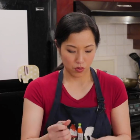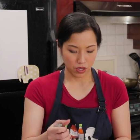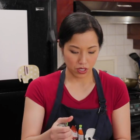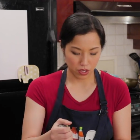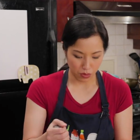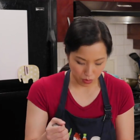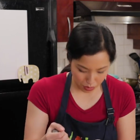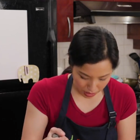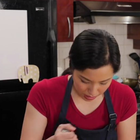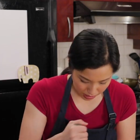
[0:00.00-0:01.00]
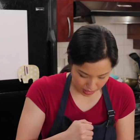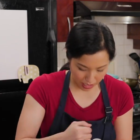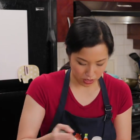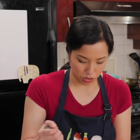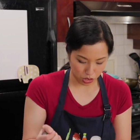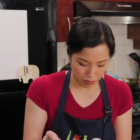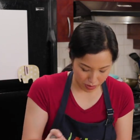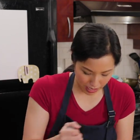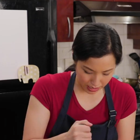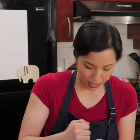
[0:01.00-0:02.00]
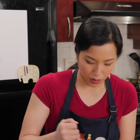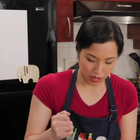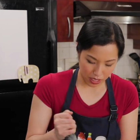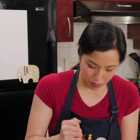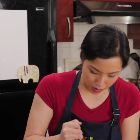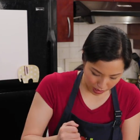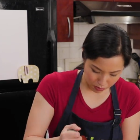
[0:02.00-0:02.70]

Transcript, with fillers: where you can really taste the shrimp paste. Now at this point,